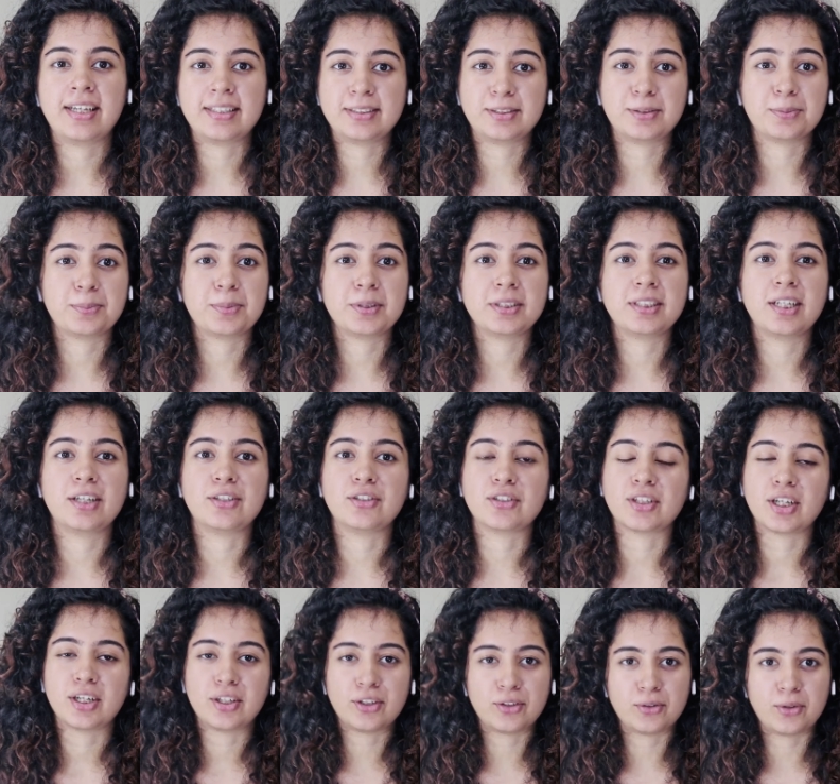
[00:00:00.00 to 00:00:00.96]
recipe that
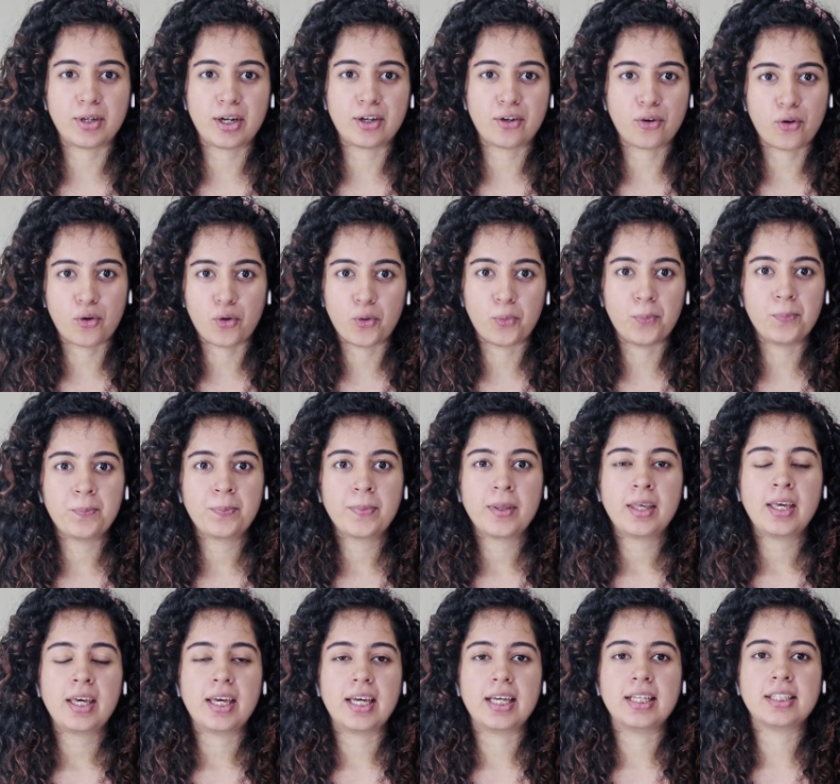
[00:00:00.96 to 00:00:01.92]
you can do at home.
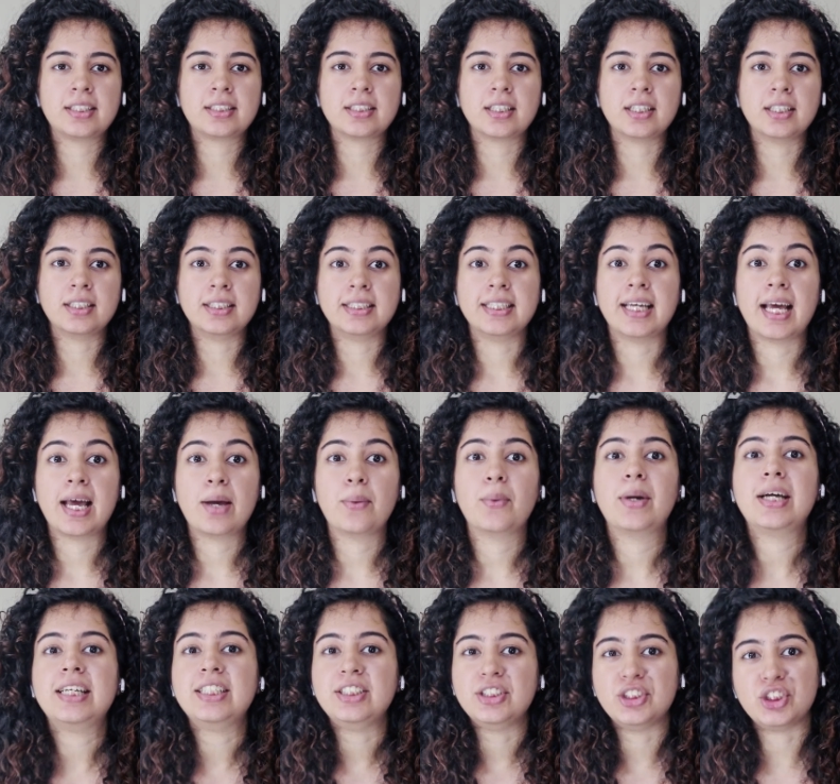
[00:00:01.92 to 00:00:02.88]
It's a
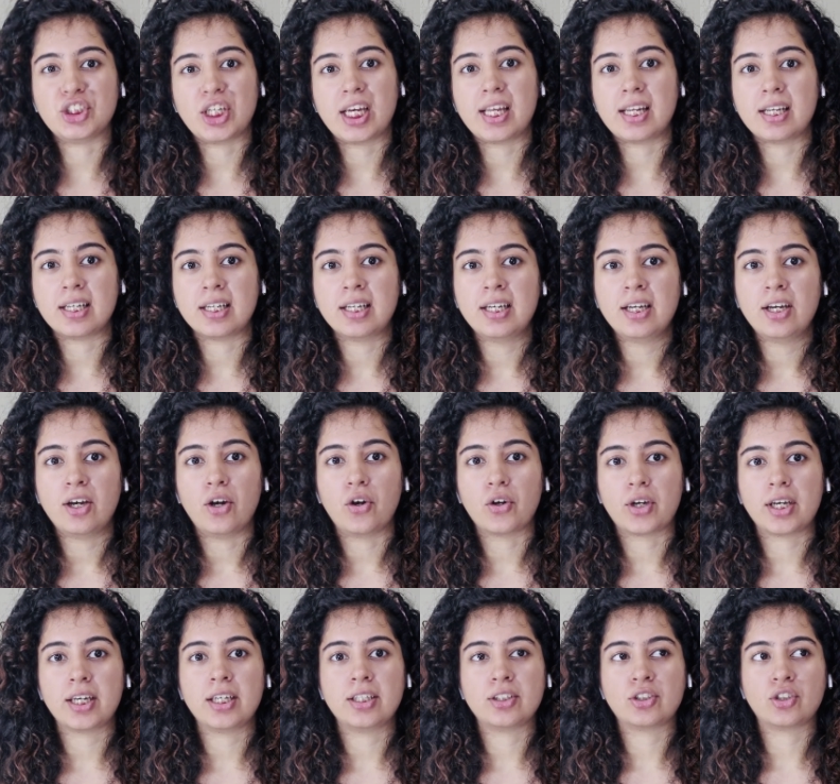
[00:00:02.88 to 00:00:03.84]
DIY gel.
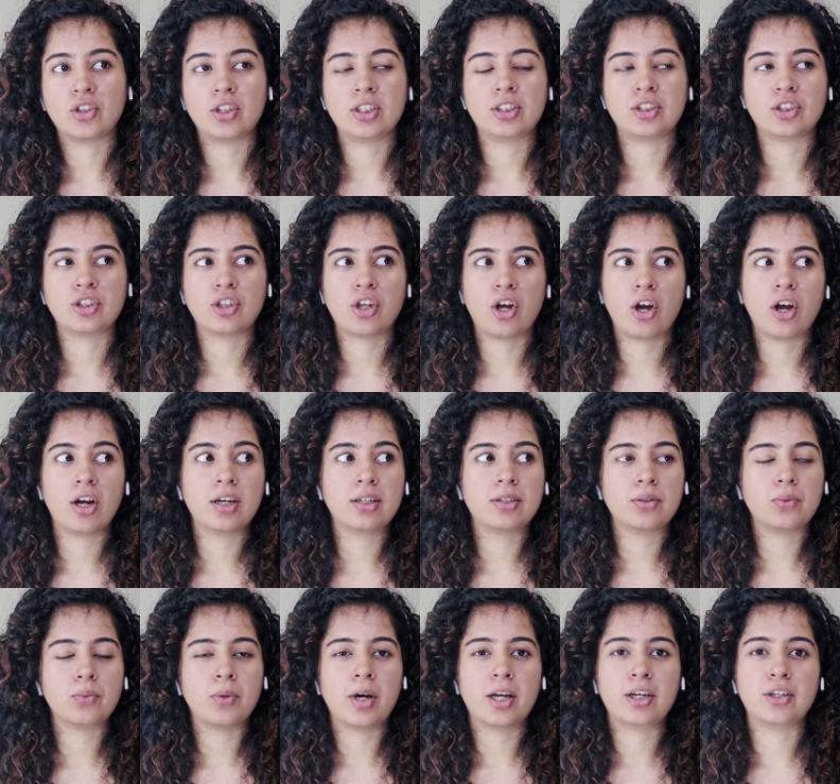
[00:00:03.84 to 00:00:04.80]
Okay, so it's
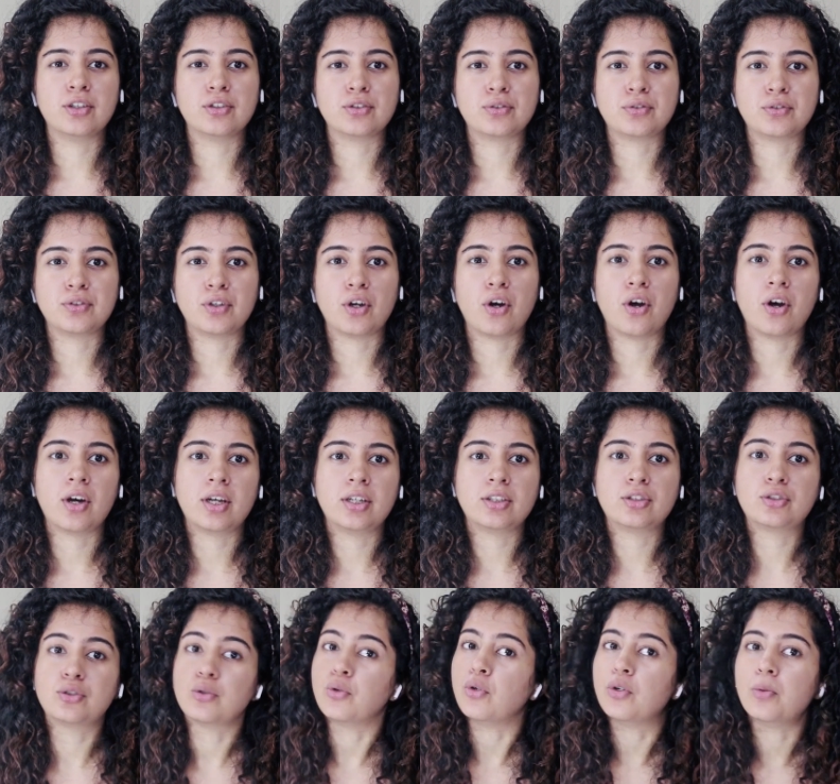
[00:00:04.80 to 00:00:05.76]
not one of your
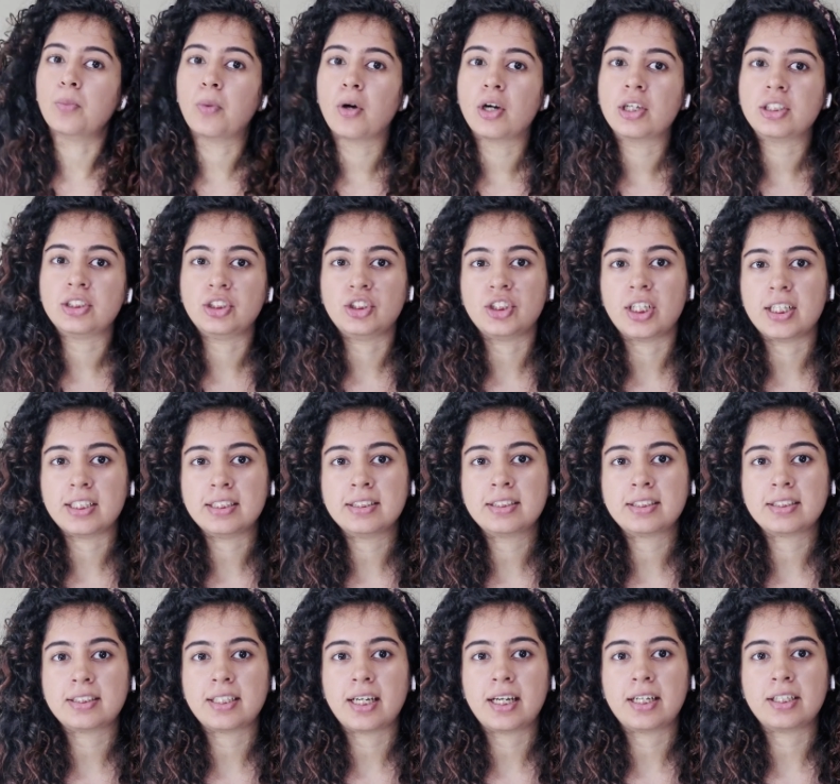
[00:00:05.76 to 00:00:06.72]
store-bought
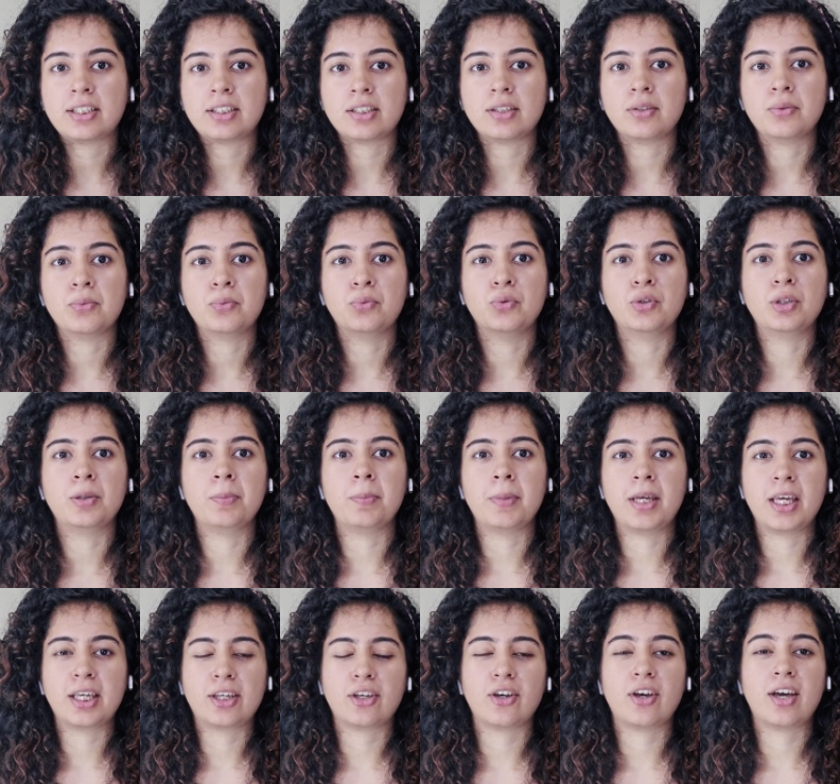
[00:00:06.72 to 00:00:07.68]
gels that would
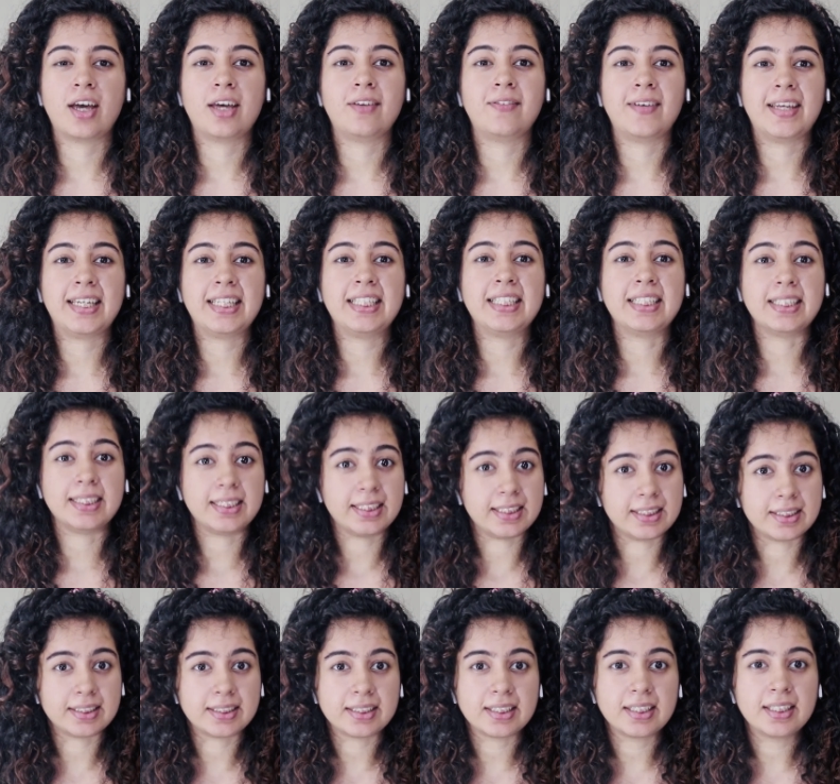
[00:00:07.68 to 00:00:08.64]
make your hair very
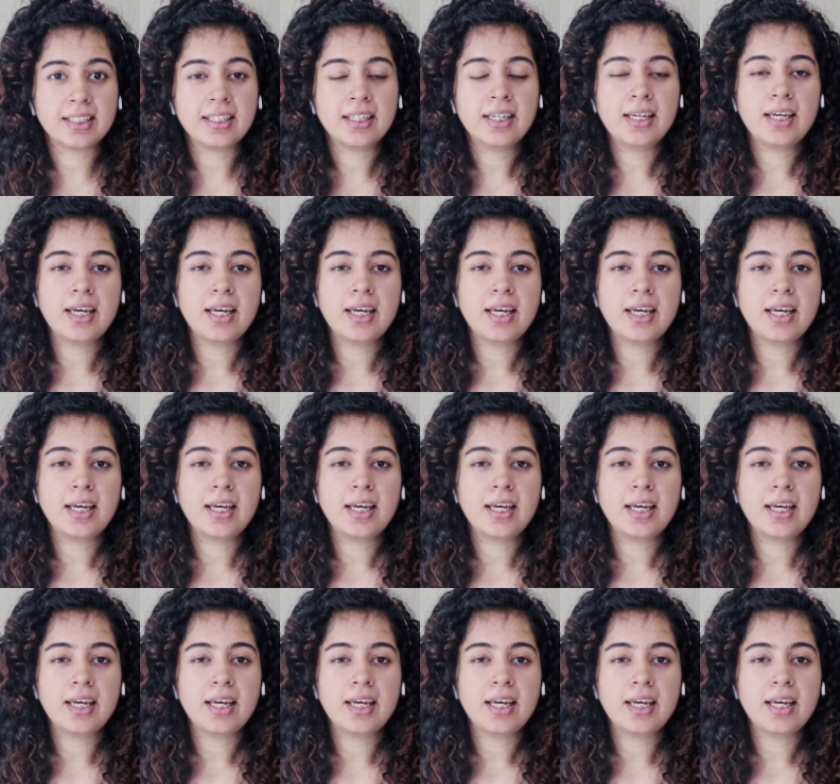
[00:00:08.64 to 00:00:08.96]
greasy.